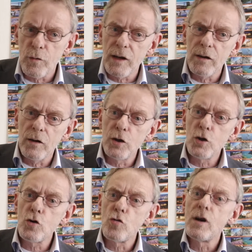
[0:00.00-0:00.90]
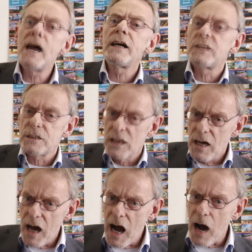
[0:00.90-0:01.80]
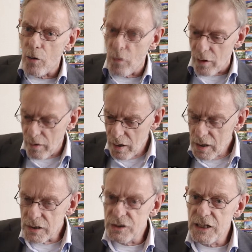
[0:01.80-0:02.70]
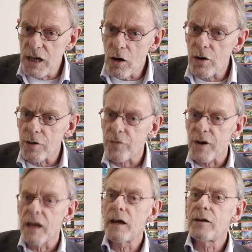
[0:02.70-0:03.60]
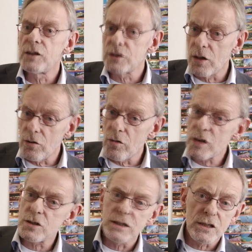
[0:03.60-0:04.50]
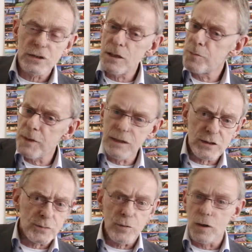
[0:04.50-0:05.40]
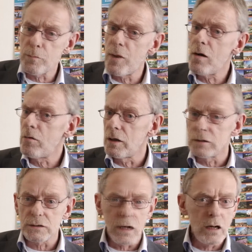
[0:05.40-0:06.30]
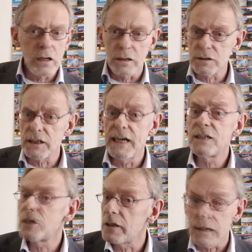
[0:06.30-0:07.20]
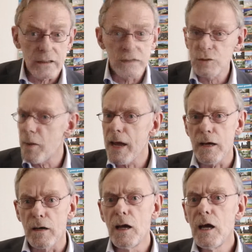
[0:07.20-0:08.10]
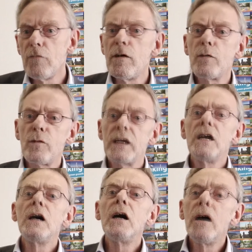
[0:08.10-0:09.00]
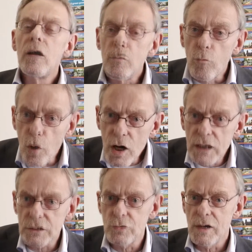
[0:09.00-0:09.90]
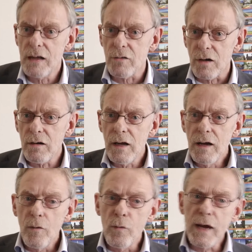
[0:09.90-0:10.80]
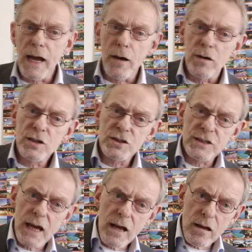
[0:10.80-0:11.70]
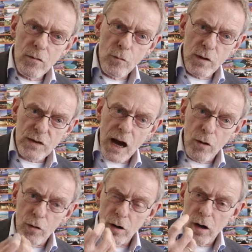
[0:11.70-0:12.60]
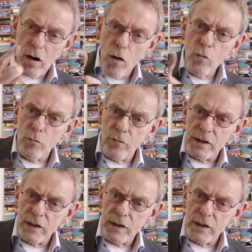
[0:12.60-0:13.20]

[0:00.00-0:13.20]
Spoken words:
we unite our geography, this Russia, St. Petersburg, Poland, Holland, Italy, Spain, when we work together, we can stay with our own,